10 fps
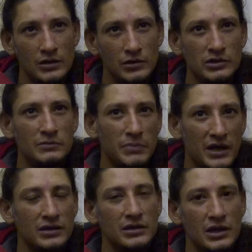Looking
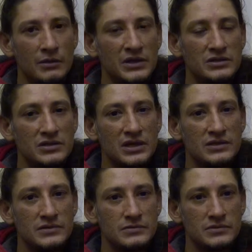back, yeah, I mean,
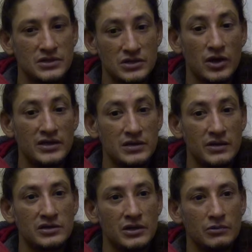today's society,
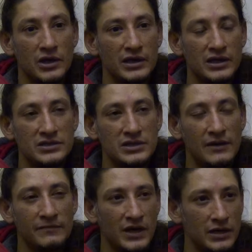they don't like kids to
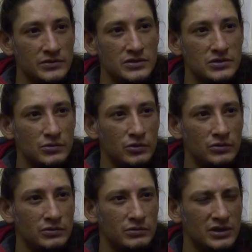have guns,
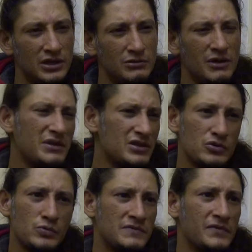or, you know, I mean, there's
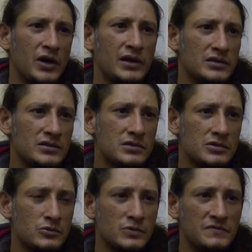always violence,
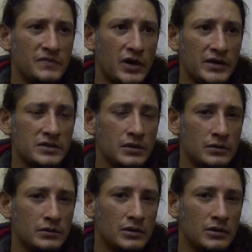there's always fighting.